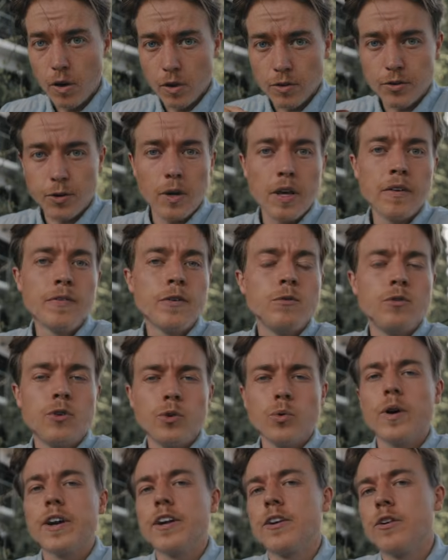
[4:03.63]
Also, if you
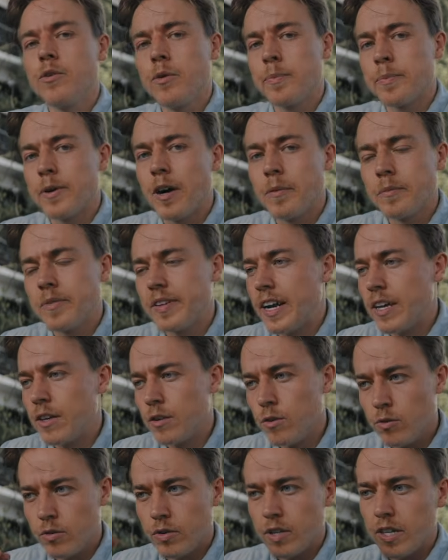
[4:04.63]
do want to know the prompts that I
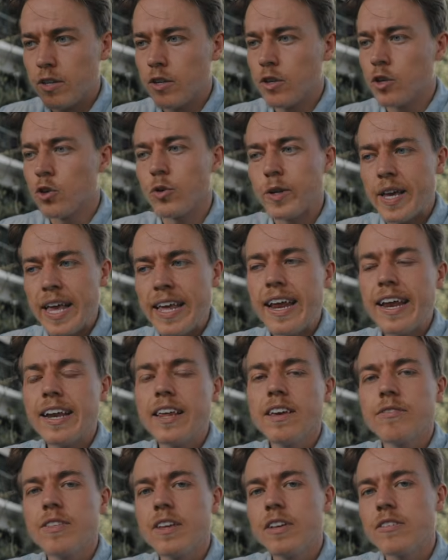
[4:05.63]
used to create
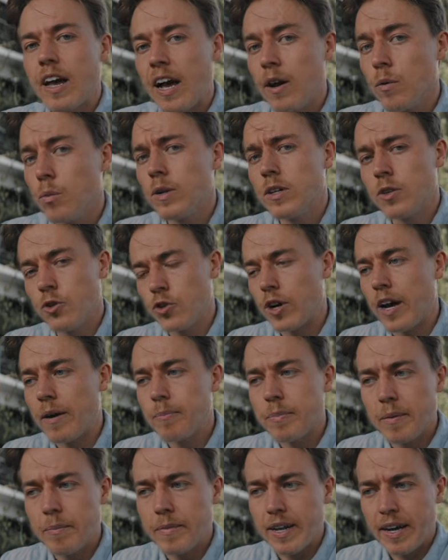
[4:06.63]
any of these, I will
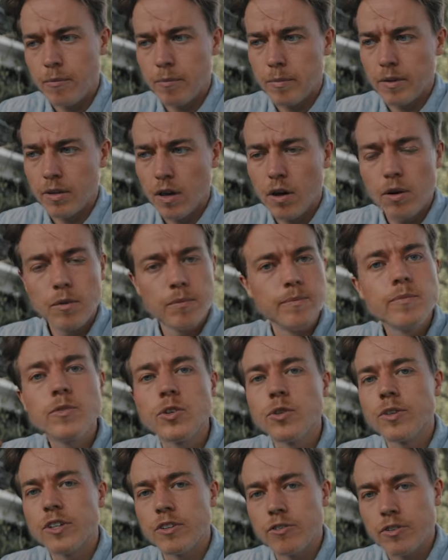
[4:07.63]
drop them down below
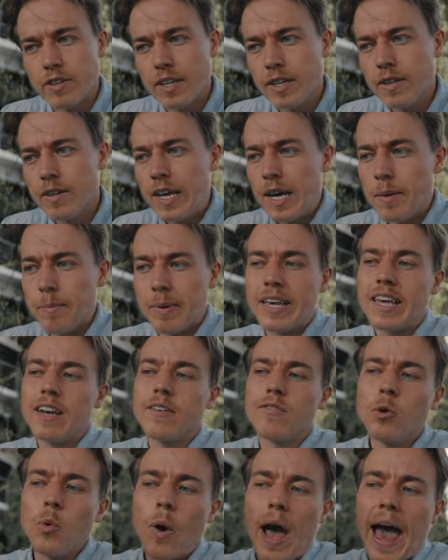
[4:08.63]
so you can see. But again,
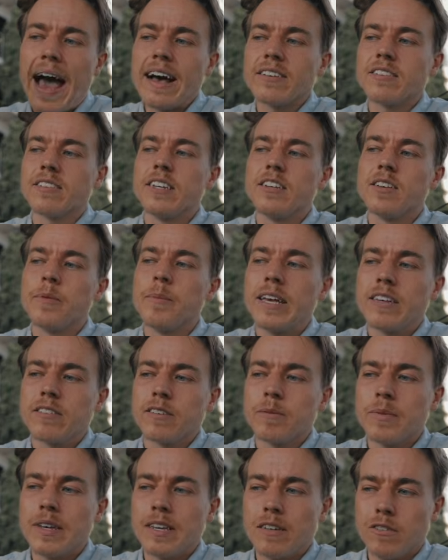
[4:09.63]
if you ask it to make
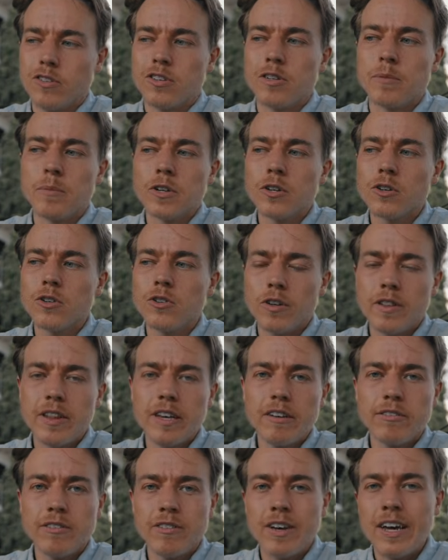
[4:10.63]
something similar to
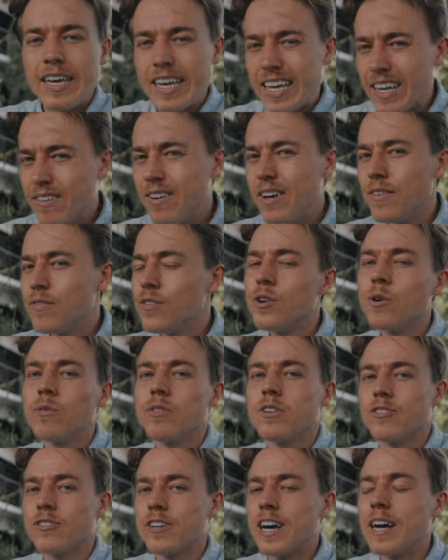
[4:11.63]
this, even if you
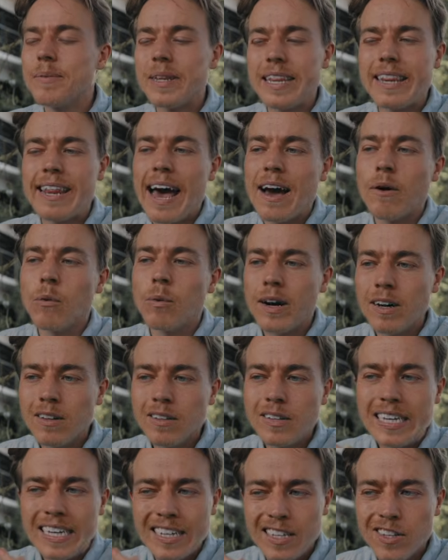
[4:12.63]
don't describe it that
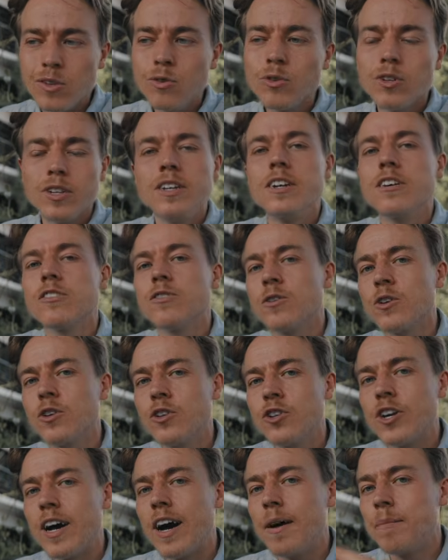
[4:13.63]
well, it usually does a
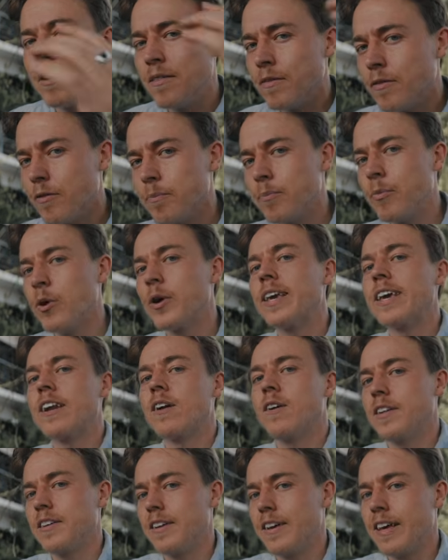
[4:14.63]
good job of putting it
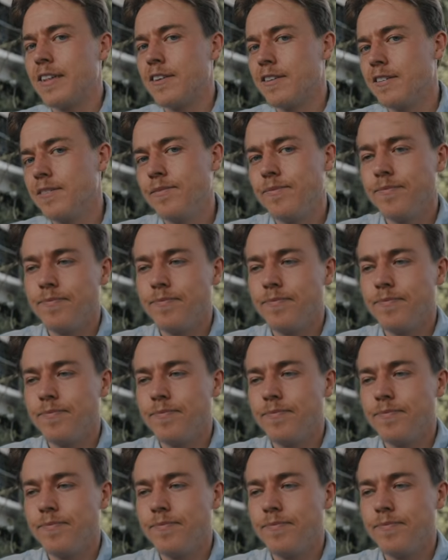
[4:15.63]
all together.